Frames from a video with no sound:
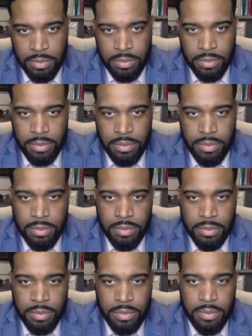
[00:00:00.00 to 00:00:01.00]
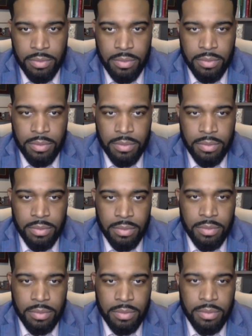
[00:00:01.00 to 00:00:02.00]

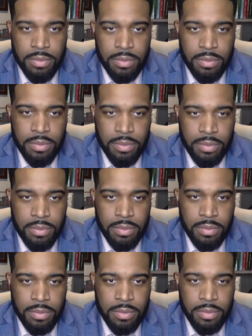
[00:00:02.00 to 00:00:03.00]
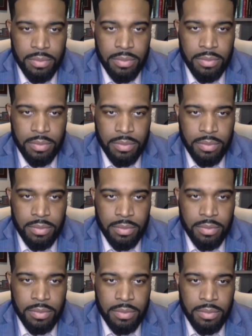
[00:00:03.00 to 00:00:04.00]

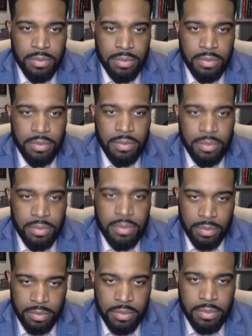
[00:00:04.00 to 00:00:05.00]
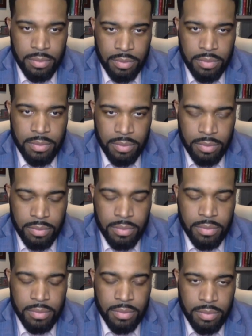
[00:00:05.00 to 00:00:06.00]

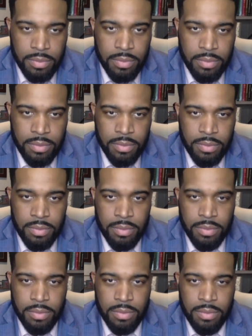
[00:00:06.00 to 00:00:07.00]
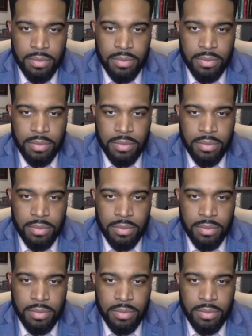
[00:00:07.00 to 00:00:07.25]
(not speaking)